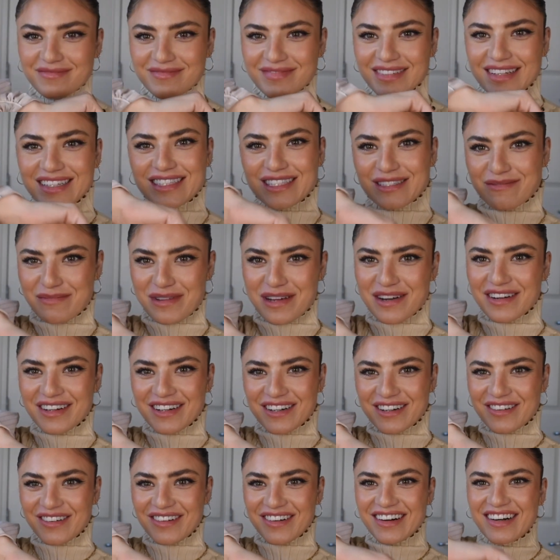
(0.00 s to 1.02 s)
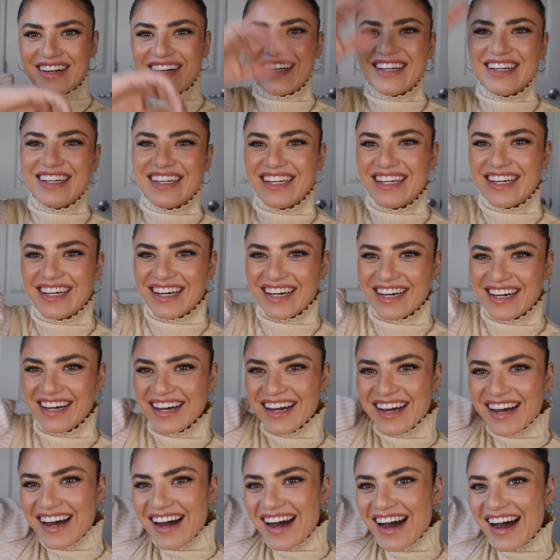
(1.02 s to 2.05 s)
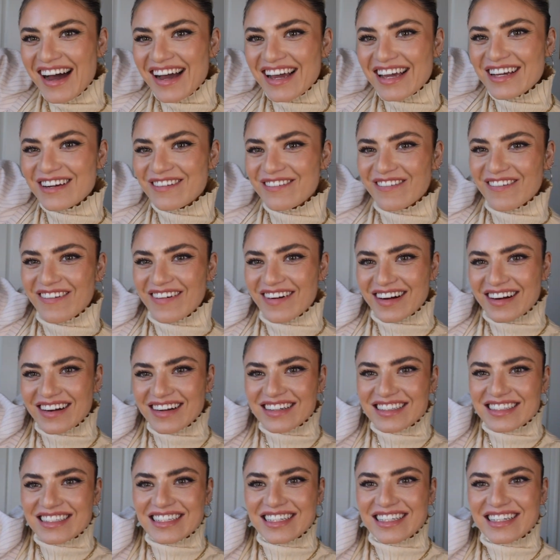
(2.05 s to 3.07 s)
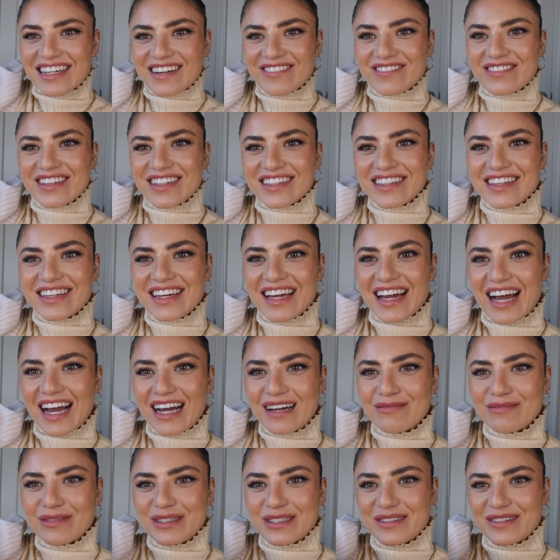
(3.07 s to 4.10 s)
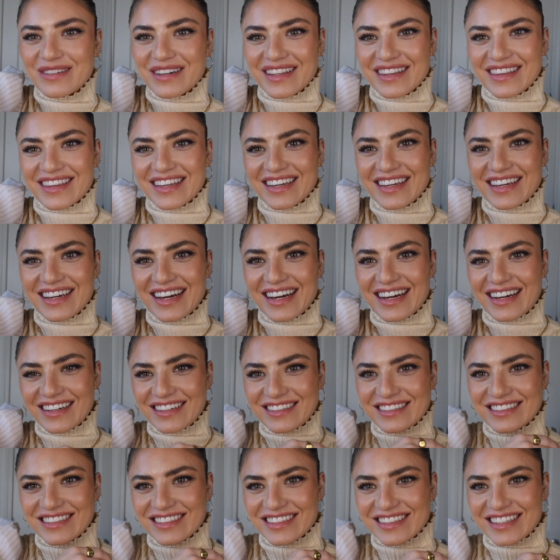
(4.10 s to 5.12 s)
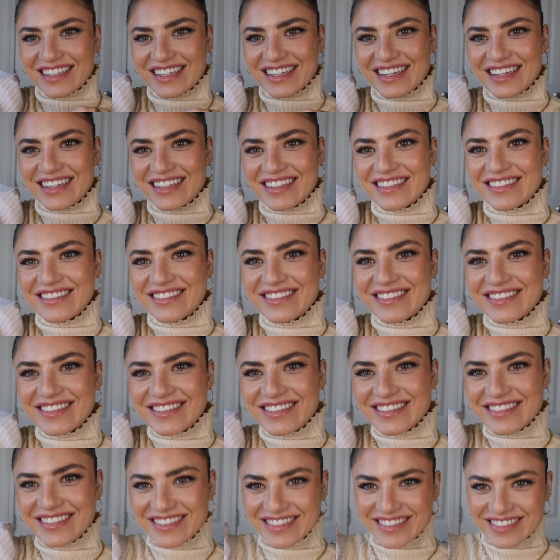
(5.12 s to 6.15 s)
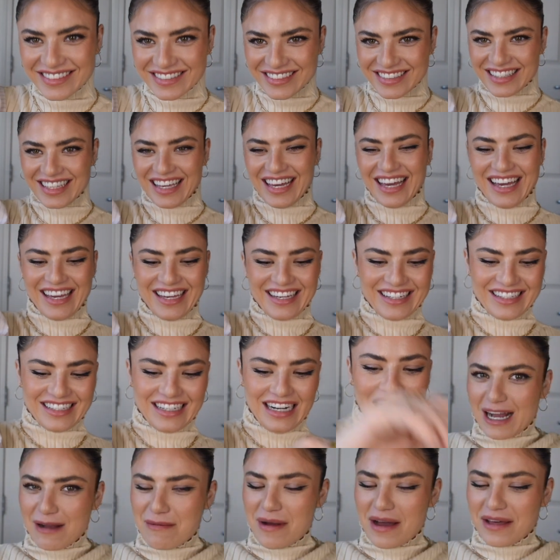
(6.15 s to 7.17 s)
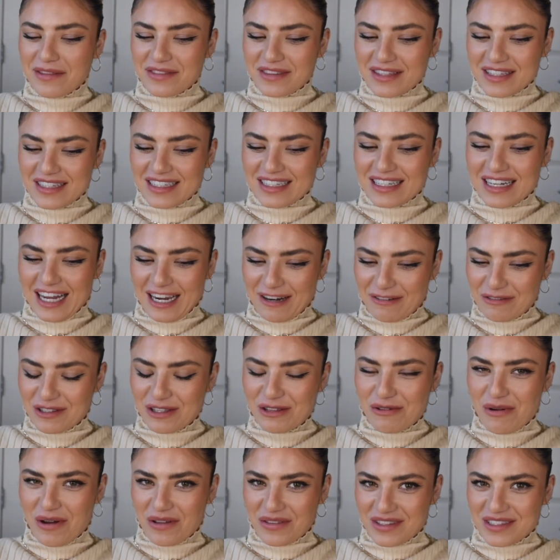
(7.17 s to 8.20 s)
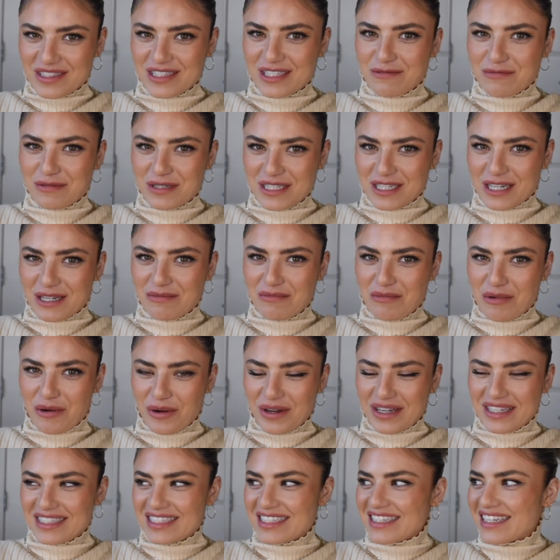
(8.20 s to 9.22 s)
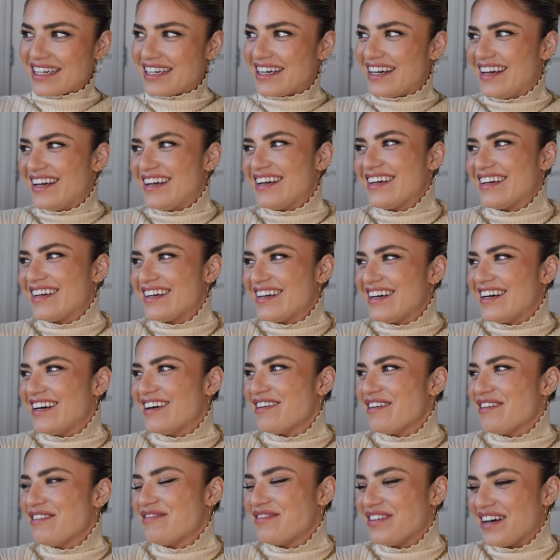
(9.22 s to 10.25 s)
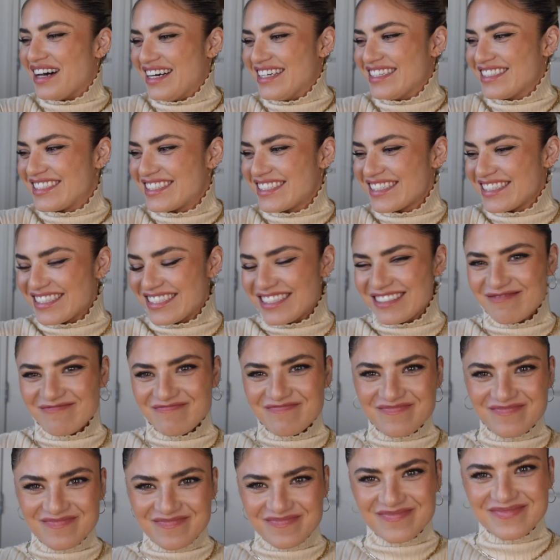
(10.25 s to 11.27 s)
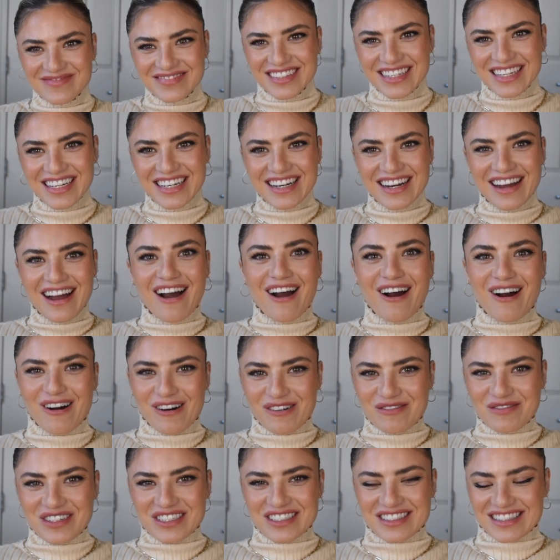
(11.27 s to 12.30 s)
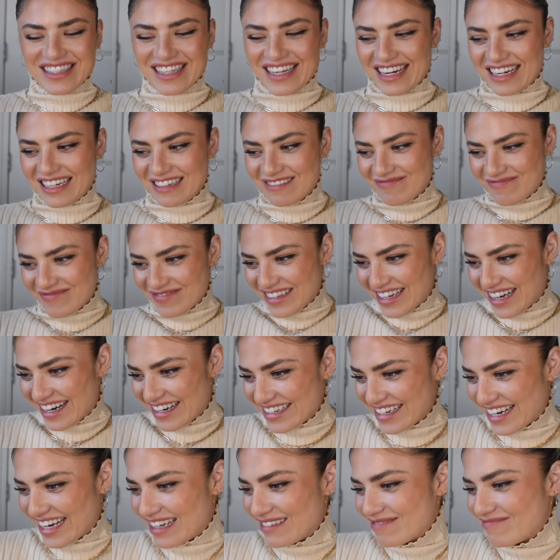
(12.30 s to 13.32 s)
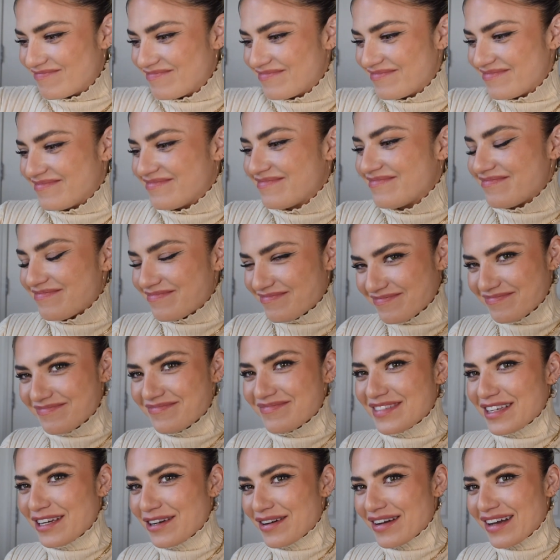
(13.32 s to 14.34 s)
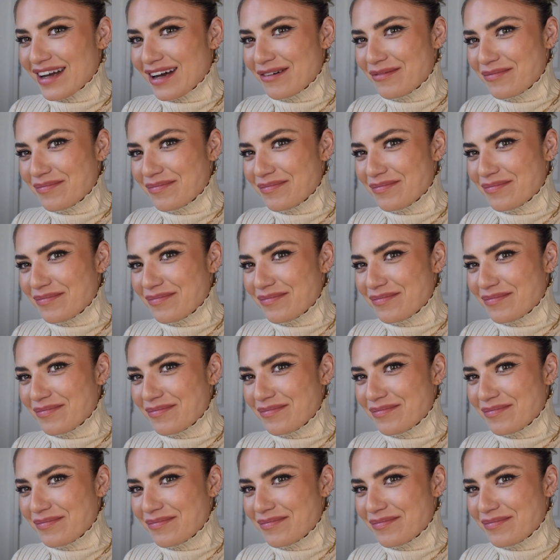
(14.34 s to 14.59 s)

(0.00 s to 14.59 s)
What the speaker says: It's a miracle. It worked and I'm really happy with it actually. Ooh, yay. I'm at the I really want this to be done point, but almost there. All right, here we go.